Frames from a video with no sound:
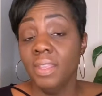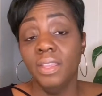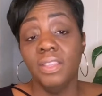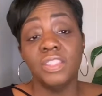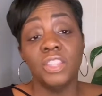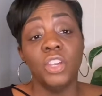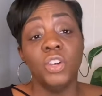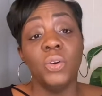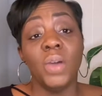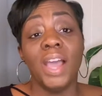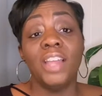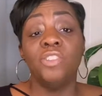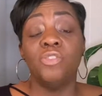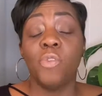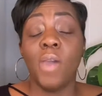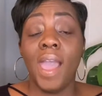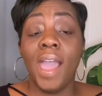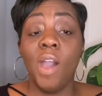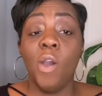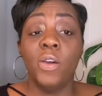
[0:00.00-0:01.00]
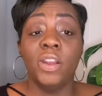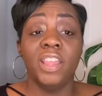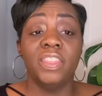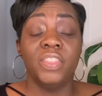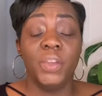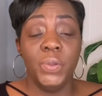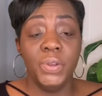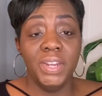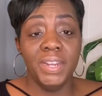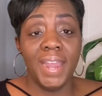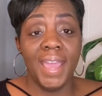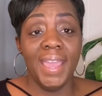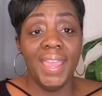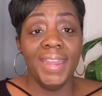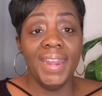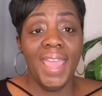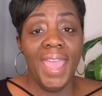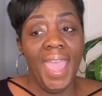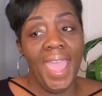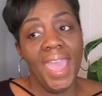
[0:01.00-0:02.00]
So I tried on a
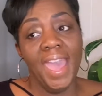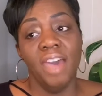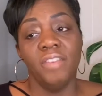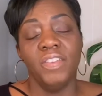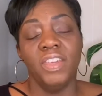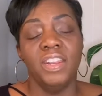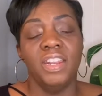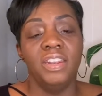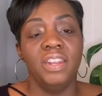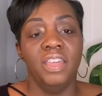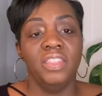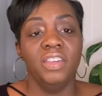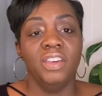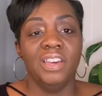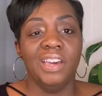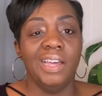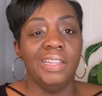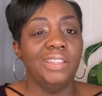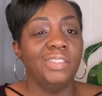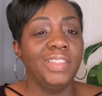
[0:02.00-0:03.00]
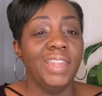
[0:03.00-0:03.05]
39.5 in another color